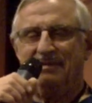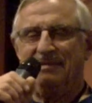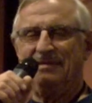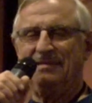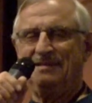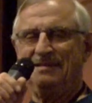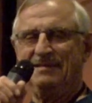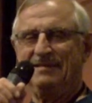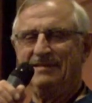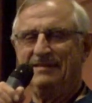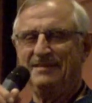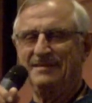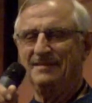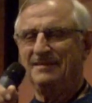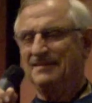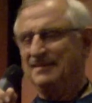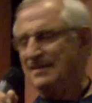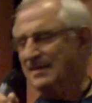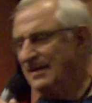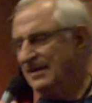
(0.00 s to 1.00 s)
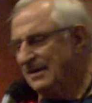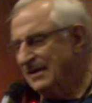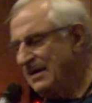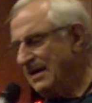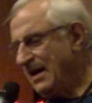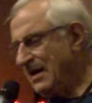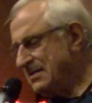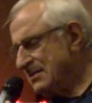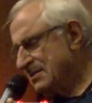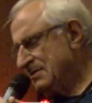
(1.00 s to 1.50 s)

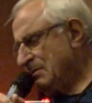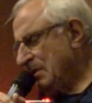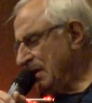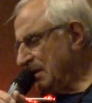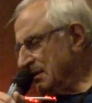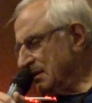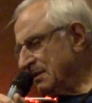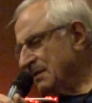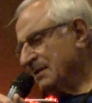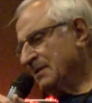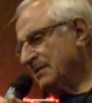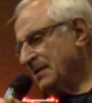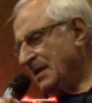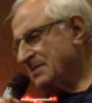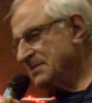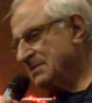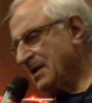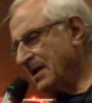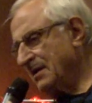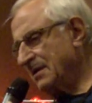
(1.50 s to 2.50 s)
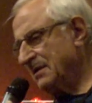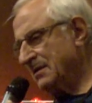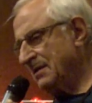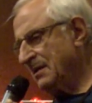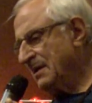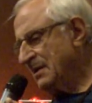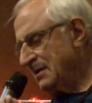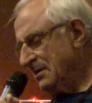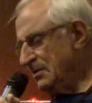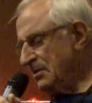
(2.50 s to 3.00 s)
I said, "Well, that's not."
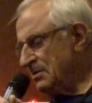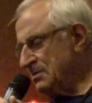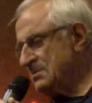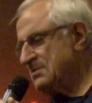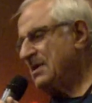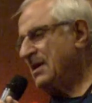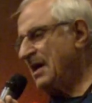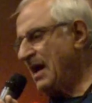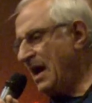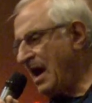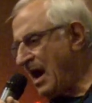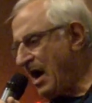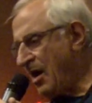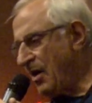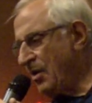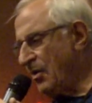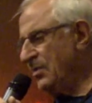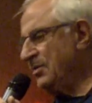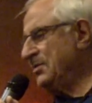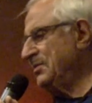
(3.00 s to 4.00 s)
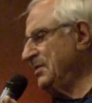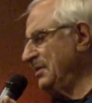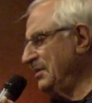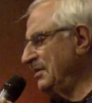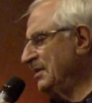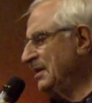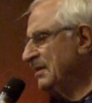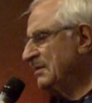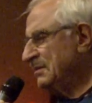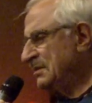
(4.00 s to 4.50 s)
You didn't say how.
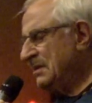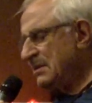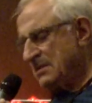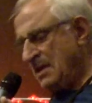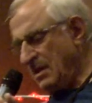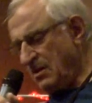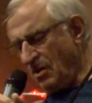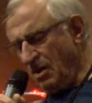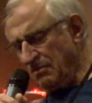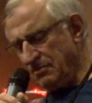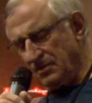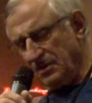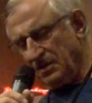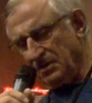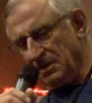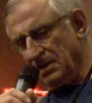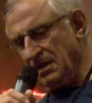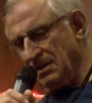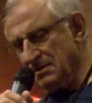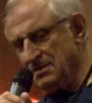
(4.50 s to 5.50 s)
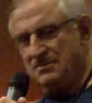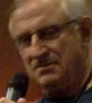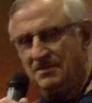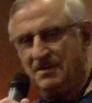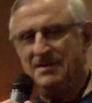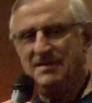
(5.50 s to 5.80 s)
So oh. Take off the lint.